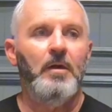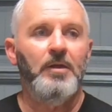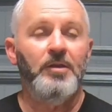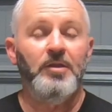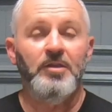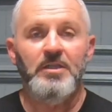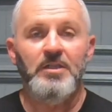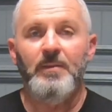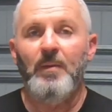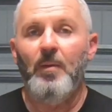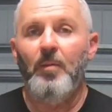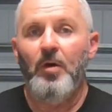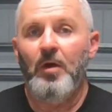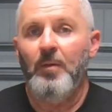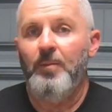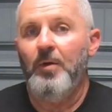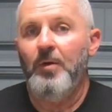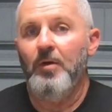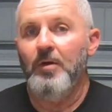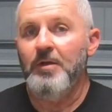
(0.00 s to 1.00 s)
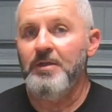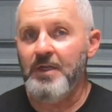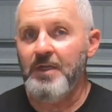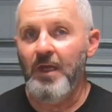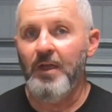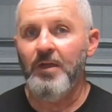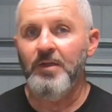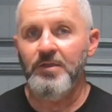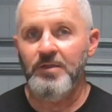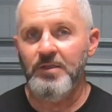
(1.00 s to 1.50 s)
This time I bought a pair of
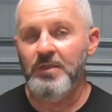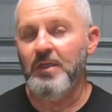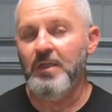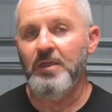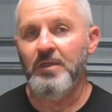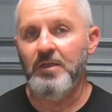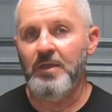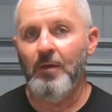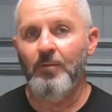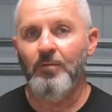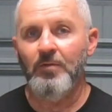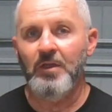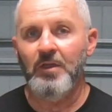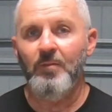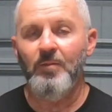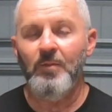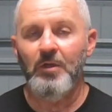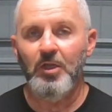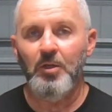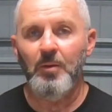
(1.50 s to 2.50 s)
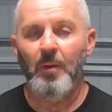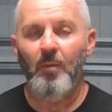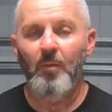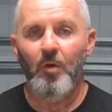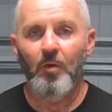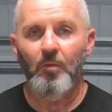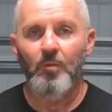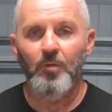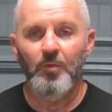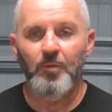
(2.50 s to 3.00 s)
10s, thinking that would give me a little
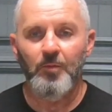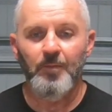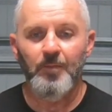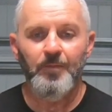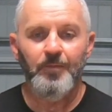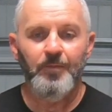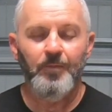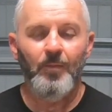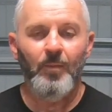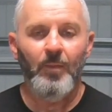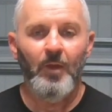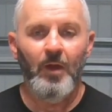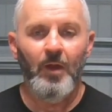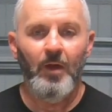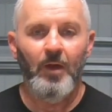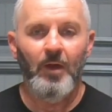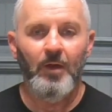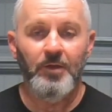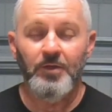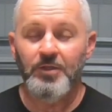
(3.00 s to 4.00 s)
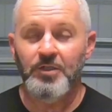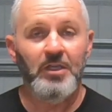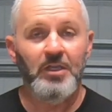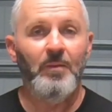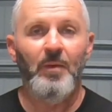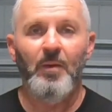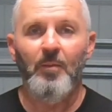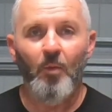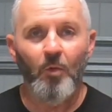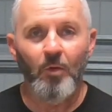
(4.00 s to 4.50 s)
more room. They just gave
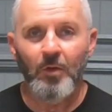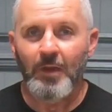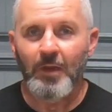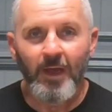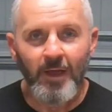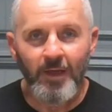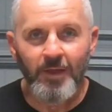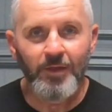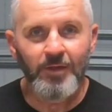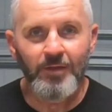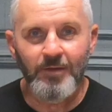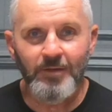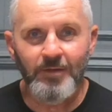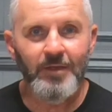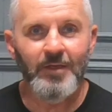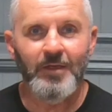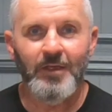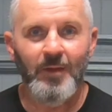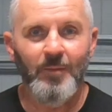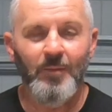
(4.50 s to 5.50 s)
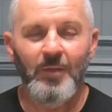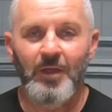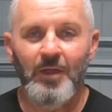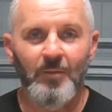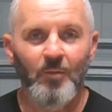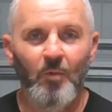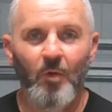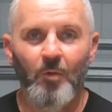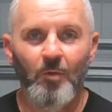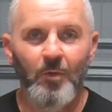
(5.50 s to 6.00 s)
me more length, didn't give me
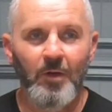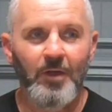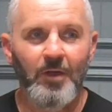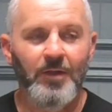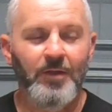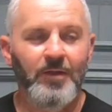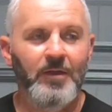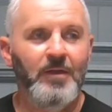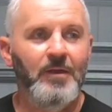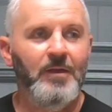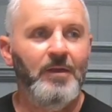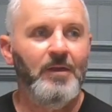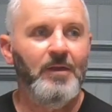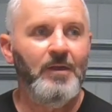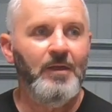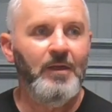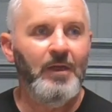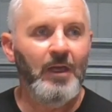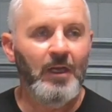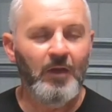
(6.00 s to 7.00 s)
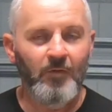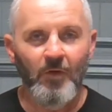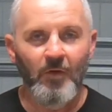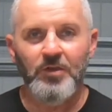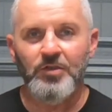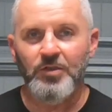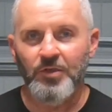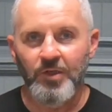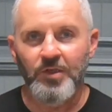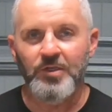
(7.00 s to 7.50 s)
any more width. And
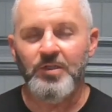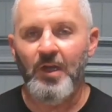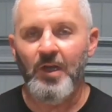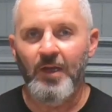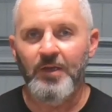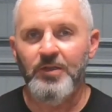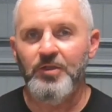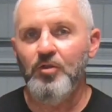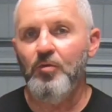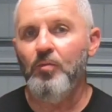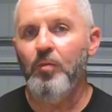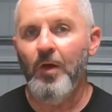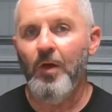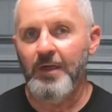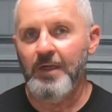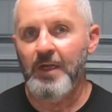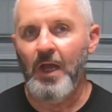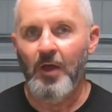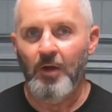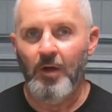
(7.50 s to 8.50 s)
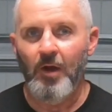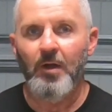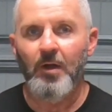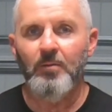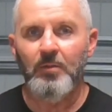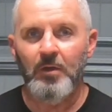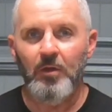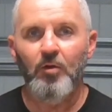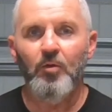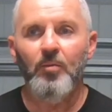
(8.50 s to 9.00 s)
eventually the sides do break down on
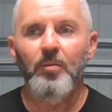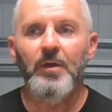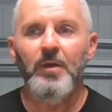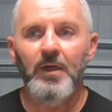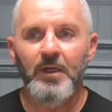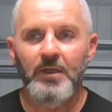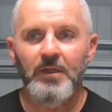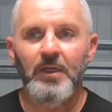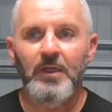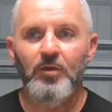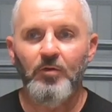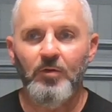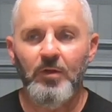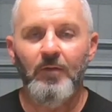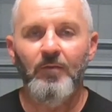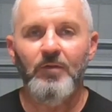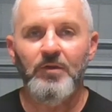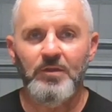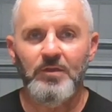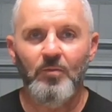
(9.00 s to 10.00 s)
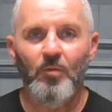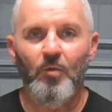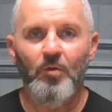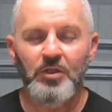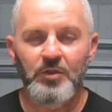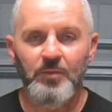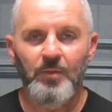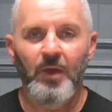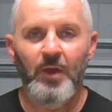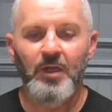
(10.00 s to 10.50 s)
them a little bit, and they do give you some more
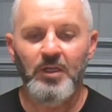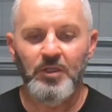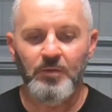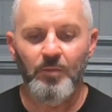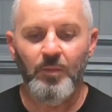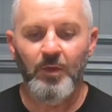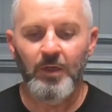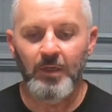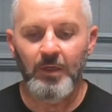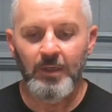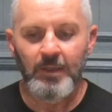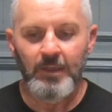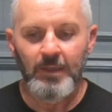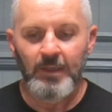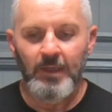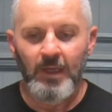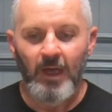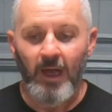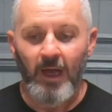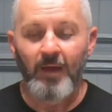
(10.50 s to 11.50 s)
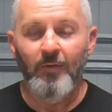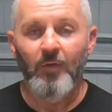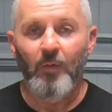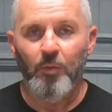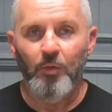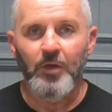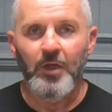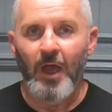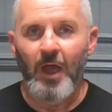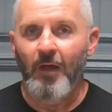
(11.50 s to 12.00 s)
space. But I have a
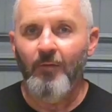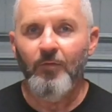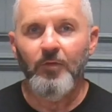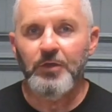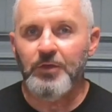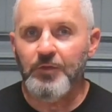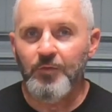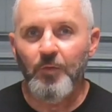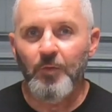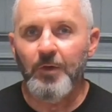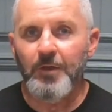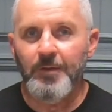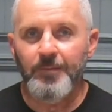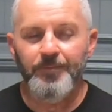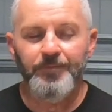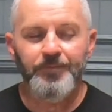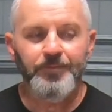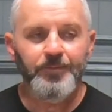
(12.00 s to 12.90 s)
pretty average foot,